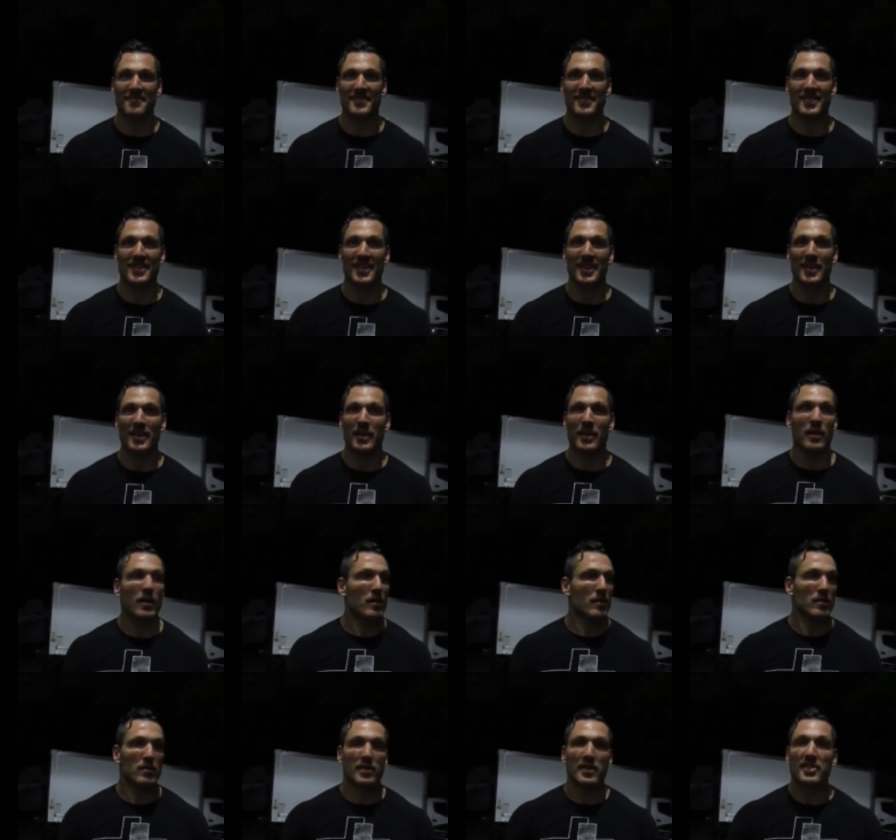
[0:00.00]
Avalon?
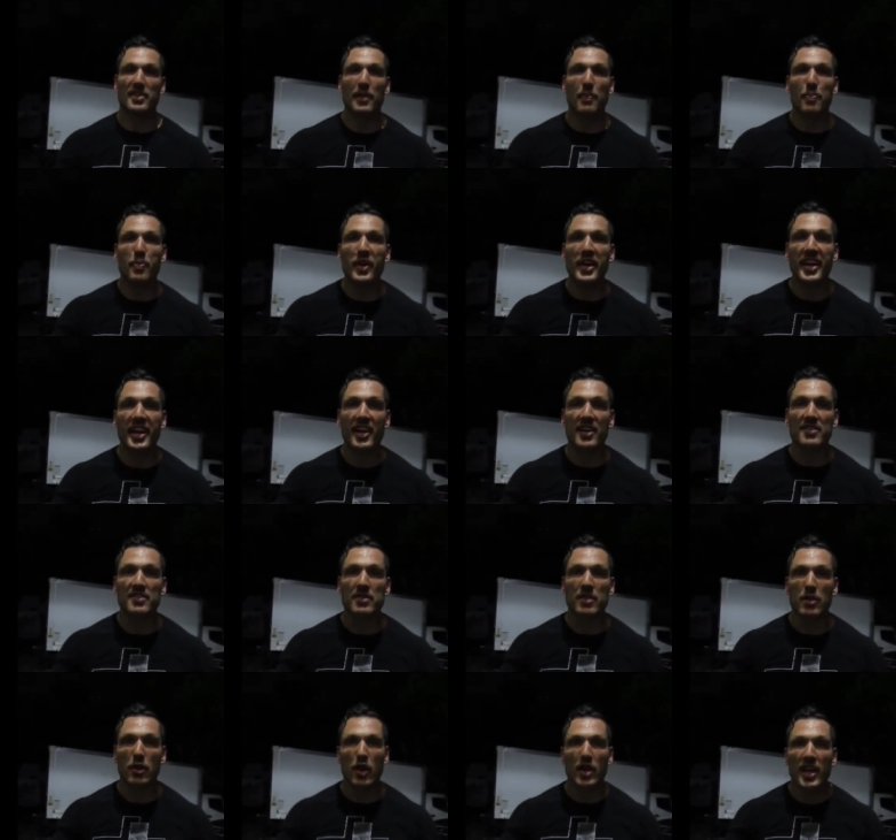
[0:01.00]
He's the
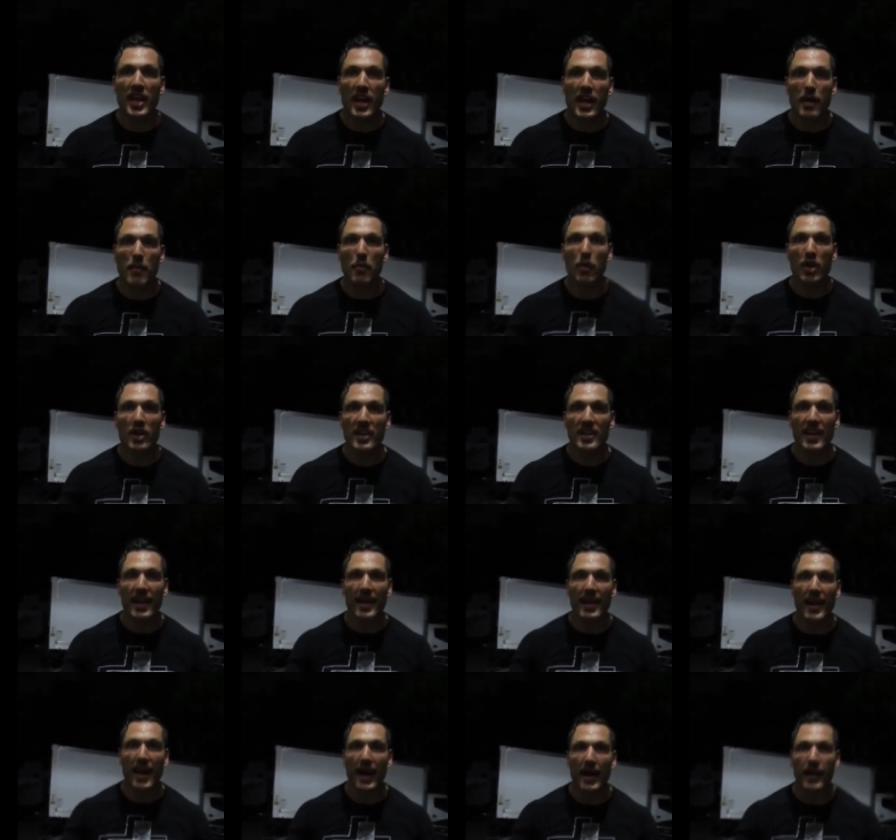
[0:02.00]
prettiest. Look at him. Look at that
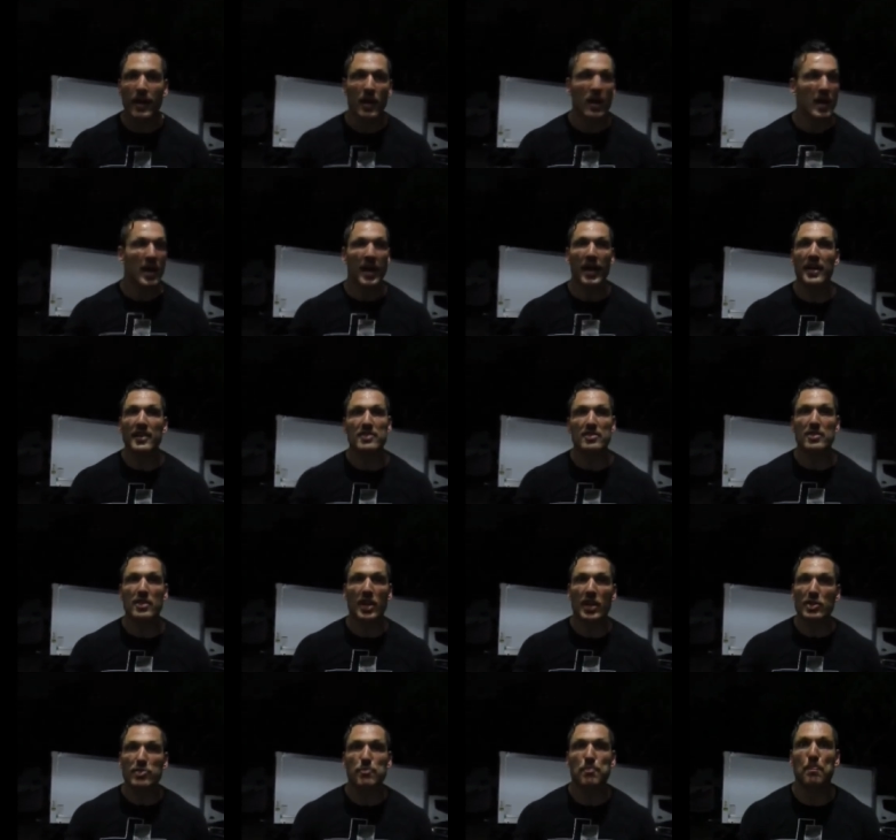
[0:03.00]
guy. He's,
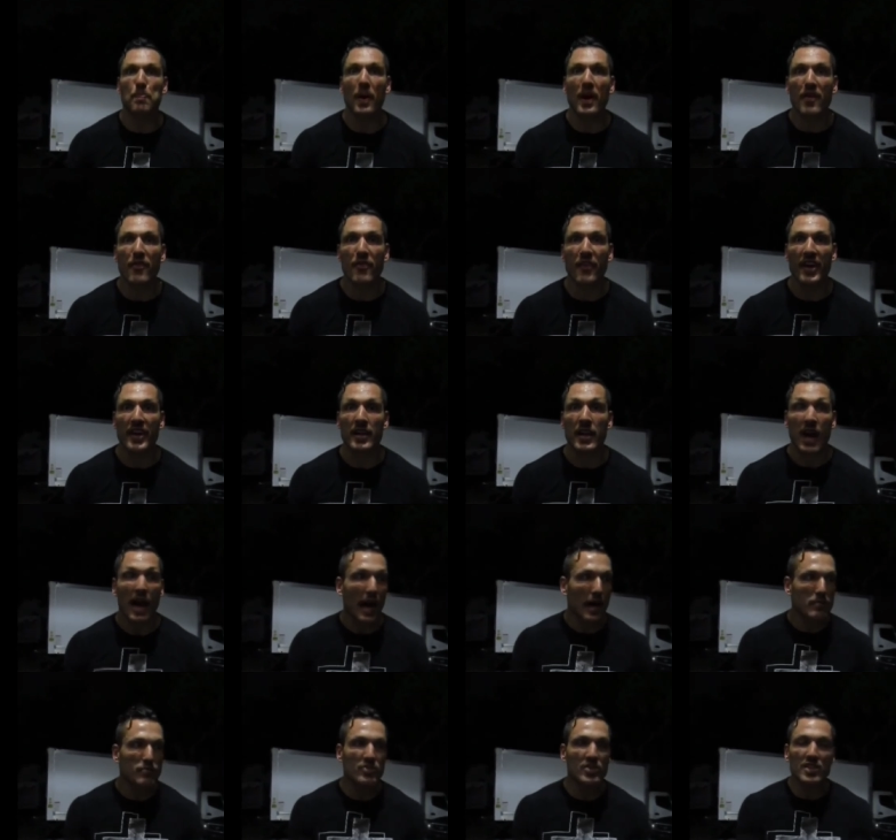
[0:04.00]
he's perfect.
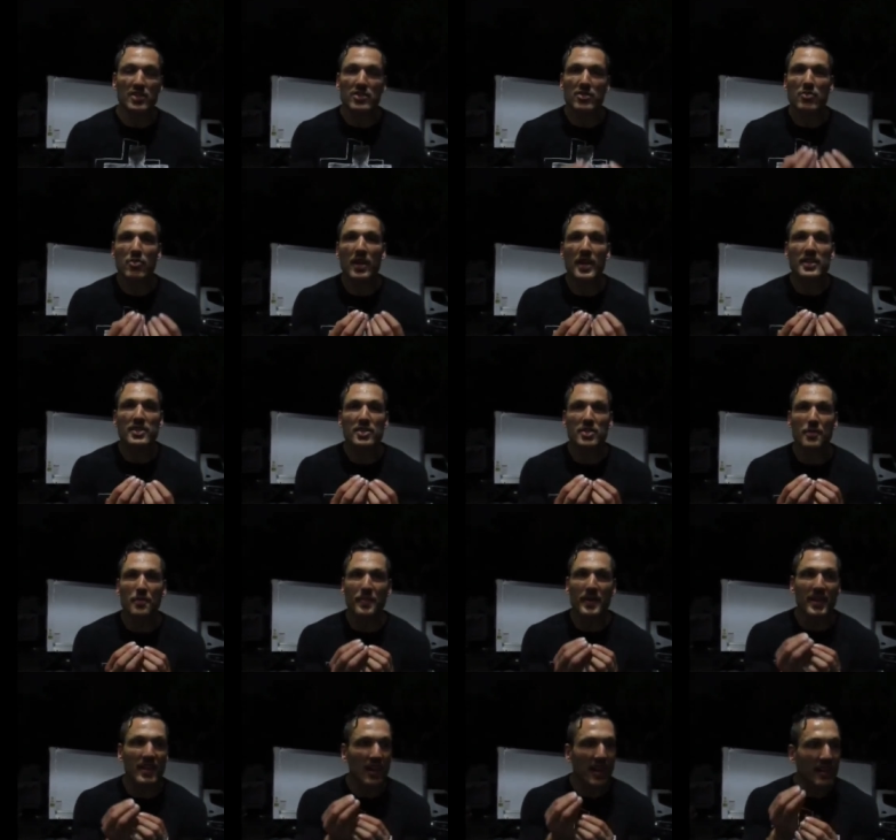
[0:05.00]
I'm just trying to
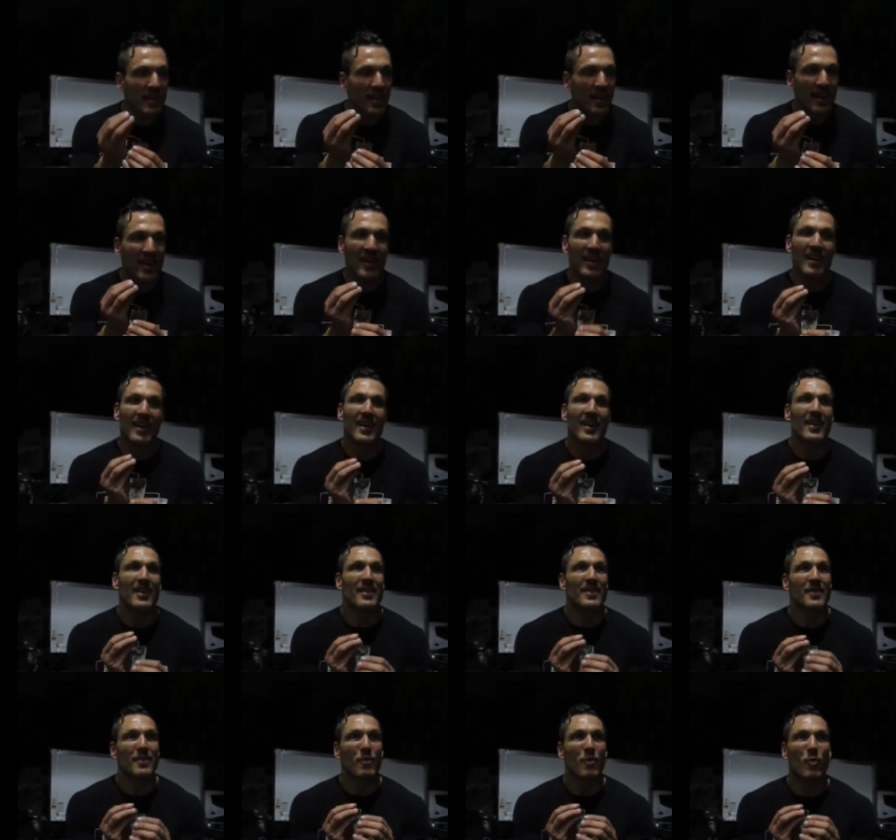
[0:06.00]
be like
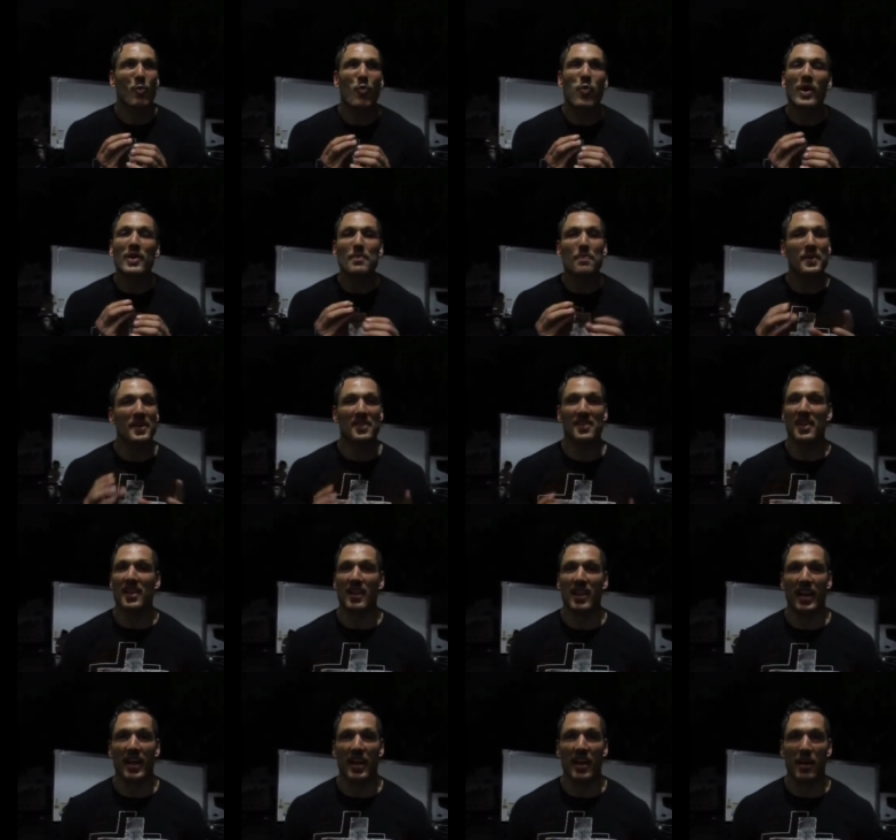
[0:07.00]
one percent
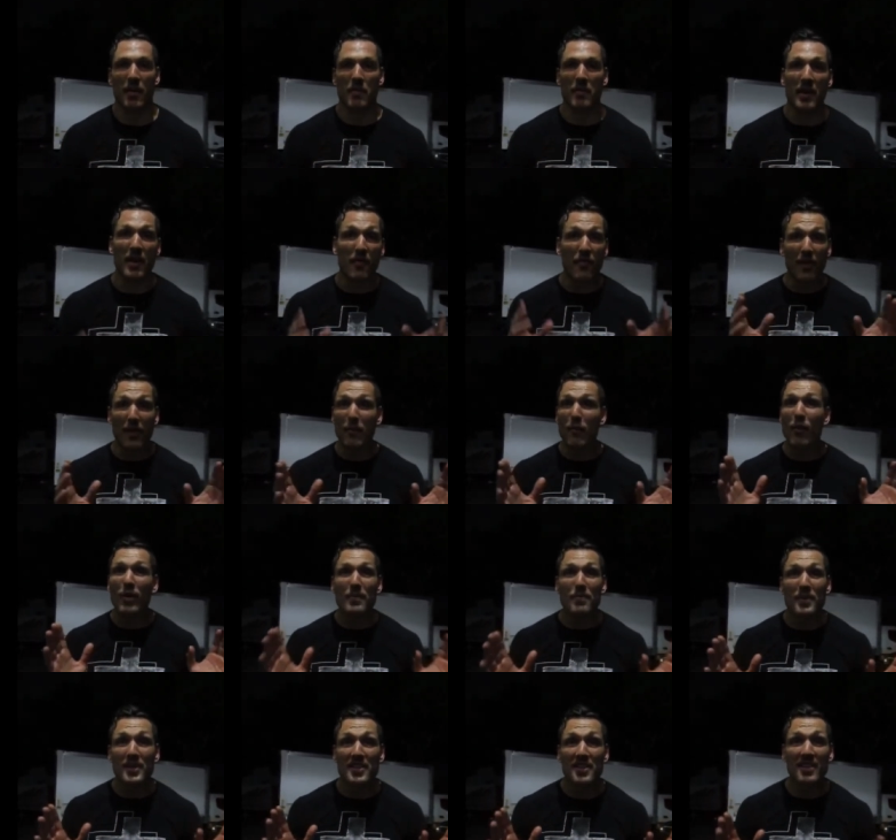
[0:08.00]
like him. If I'm
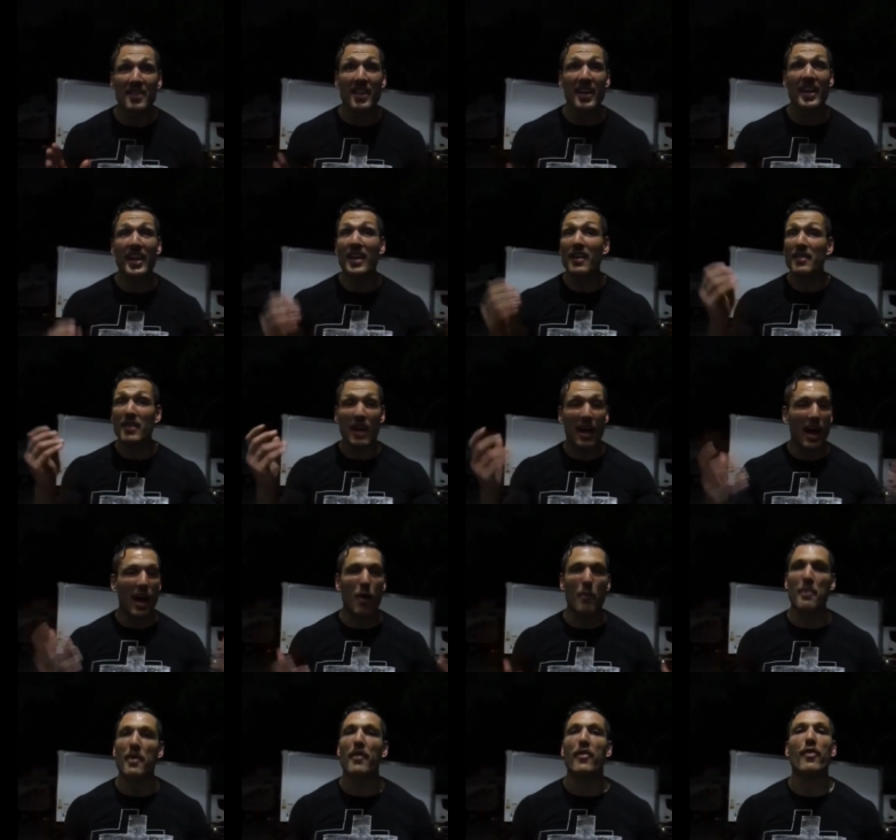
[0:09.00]
one percent like him,
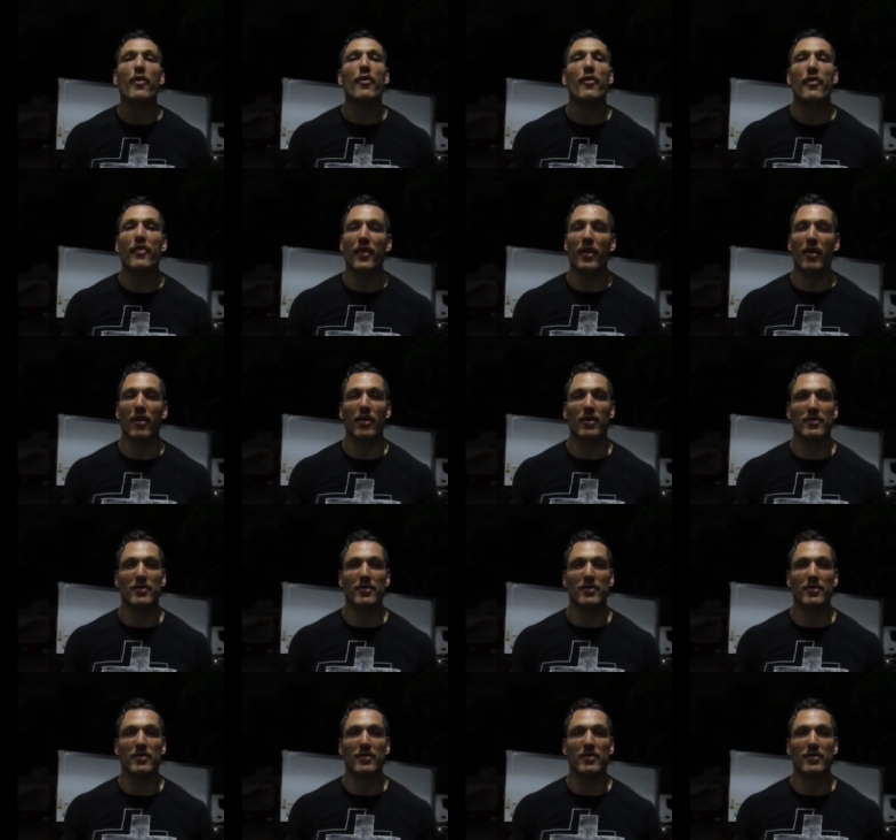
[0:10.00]
I'll be fulfilled.